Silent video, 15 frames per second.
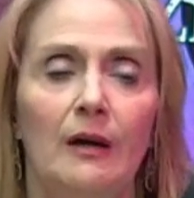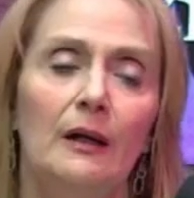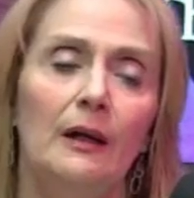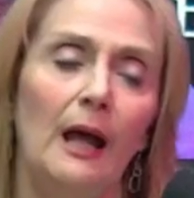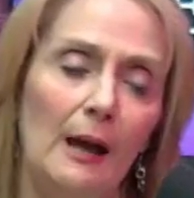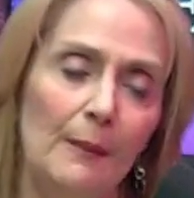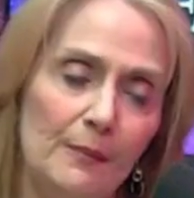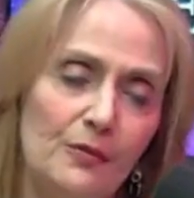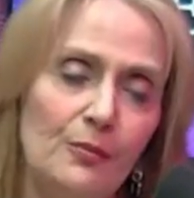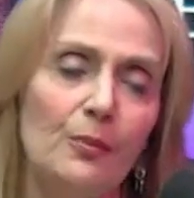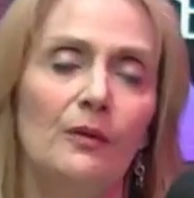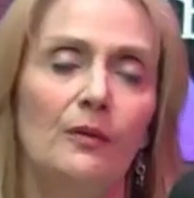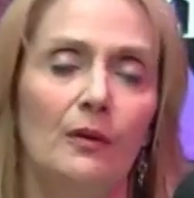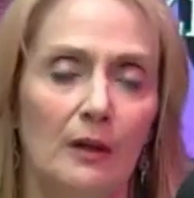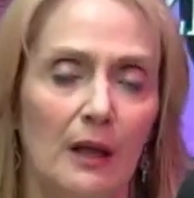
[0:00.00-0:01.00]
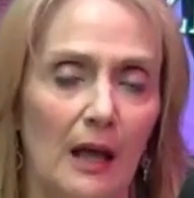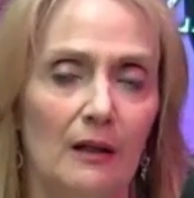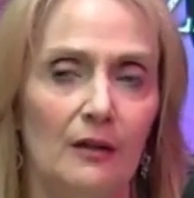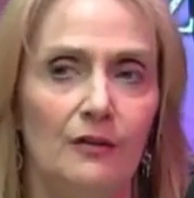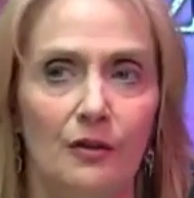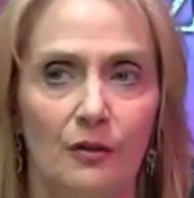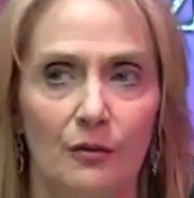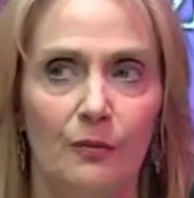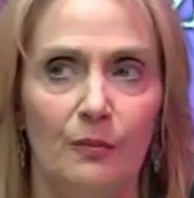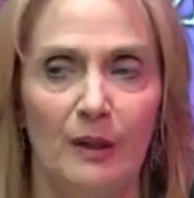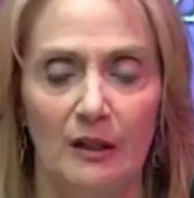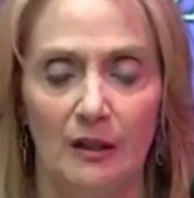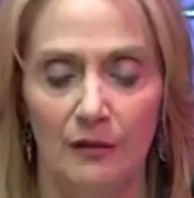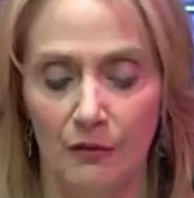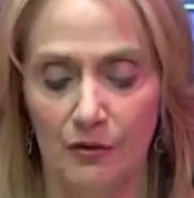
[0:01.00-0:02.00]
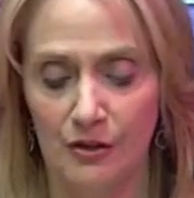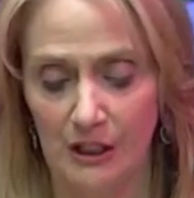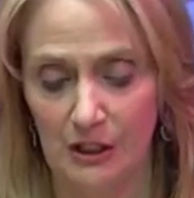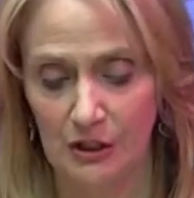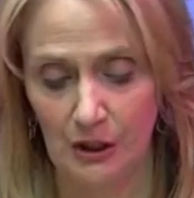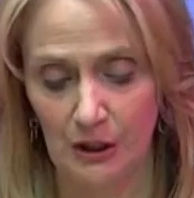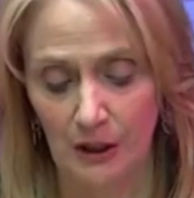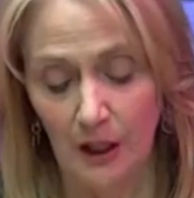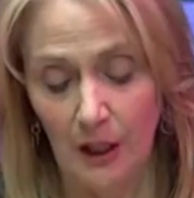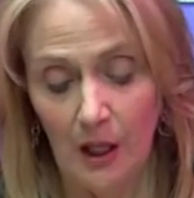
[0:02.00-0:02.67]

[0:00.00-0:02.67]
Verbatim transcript: It happens when the calendar, depending on the rotation.